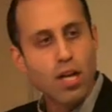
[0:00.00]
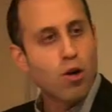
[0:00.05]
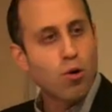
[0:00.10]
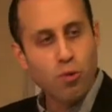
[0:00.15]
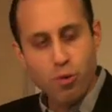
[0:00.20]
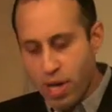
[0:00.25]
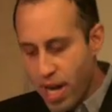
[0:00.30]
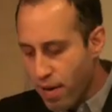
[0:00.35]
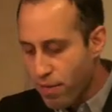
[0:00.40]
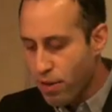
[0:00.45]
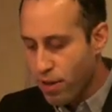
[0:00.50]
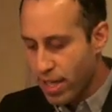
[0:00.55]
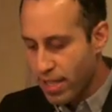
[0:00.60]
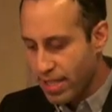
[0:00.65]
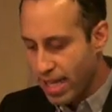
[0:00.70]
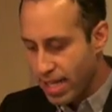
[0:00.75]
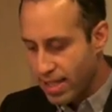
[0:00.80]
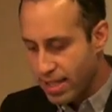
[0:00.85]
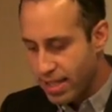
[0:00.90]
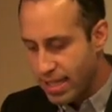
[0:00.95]
who never
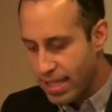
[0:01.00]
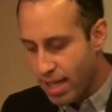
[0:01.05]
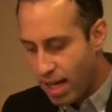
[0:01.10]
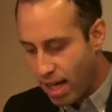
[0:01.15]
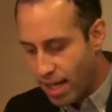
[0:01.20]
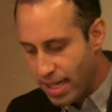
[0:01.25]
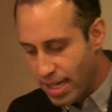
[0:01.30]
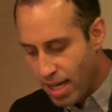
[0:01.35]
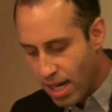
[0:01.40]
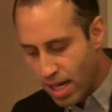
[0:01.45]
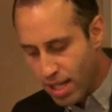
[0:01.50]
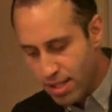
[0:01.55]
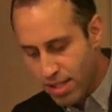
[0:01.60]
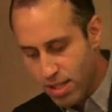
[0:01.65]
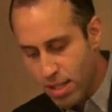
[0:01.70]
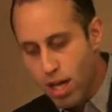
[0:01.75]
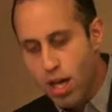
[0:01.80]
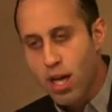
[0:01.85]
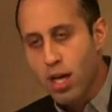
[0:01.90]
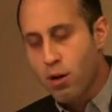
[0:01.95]
attended the Alliance,